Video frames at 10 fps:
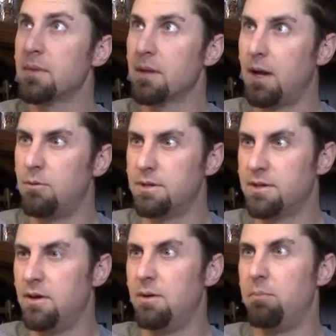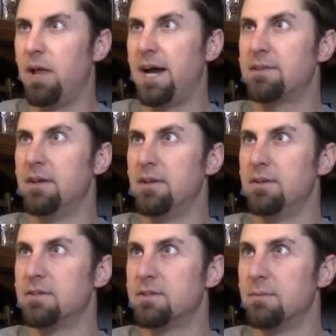I wouldn't call it black though.
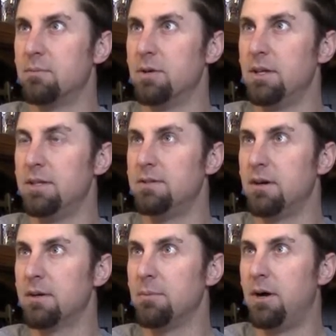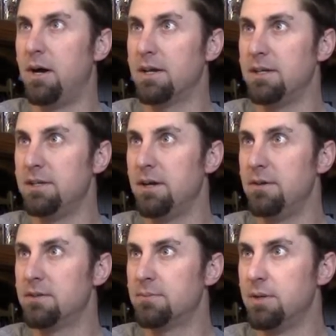There's some really dark mahogany
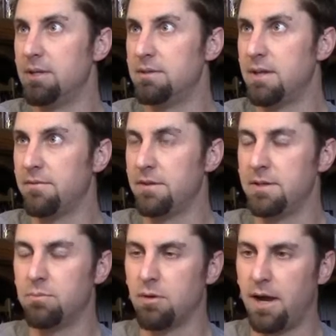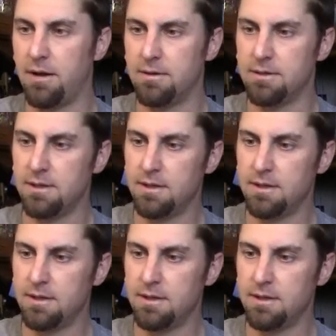notes, but definitely brown